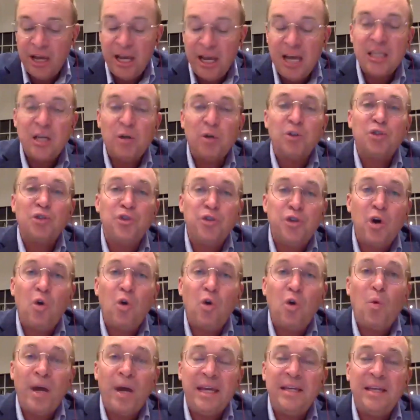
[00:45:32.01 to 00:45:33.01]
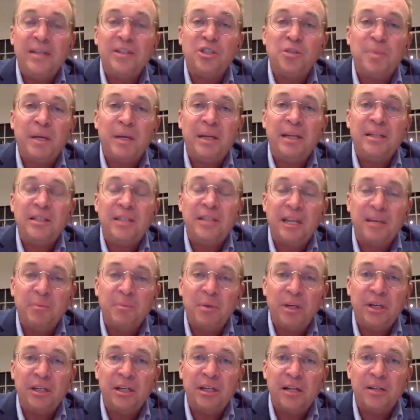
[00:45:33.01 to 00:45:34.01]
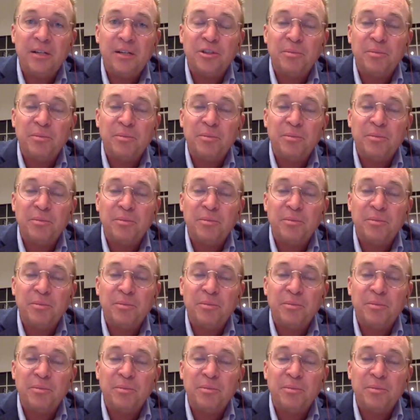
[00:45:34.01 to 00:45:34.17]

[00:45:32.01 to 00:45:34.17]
There is no way he is spending $10 million